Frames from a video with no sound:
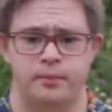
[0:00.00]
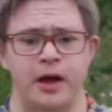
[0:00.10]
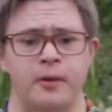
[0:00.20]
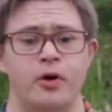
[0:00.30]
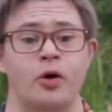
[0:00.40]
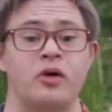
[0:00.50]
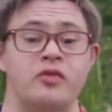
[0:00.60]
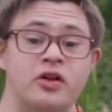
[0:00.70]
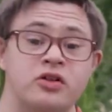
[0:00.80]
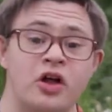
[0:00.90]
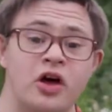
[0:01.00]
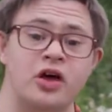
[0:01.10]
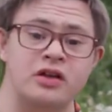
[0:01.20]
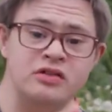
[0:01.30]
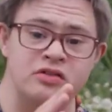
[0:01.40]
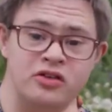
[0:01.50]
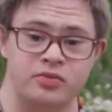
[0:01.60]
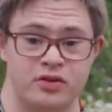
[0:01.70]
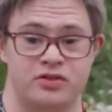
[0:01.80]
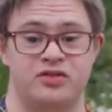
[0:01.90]
people with a learning
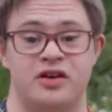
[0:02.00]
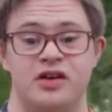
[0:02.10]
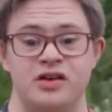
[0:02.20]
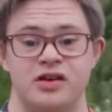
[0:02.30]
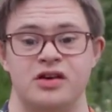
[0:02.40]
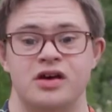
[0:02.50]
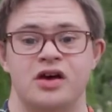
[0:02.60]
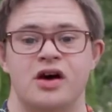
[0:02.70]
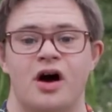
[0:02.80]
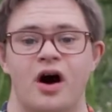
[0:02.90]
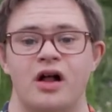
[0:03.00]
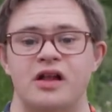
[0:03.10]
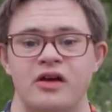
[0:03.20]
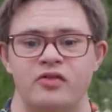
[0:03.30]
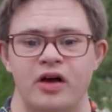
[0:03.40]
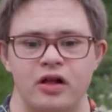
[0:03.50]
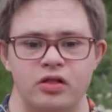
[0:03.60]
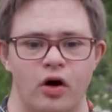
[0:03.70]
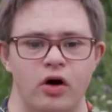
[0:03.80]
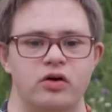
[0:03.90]
disability are
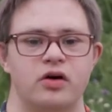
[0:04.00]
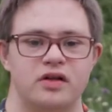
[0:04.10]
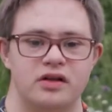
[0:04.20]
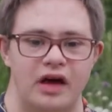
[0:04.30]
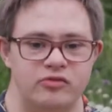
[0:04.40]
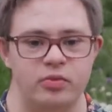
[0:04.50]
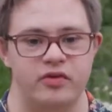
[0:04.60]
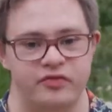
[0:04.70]
living longer than ever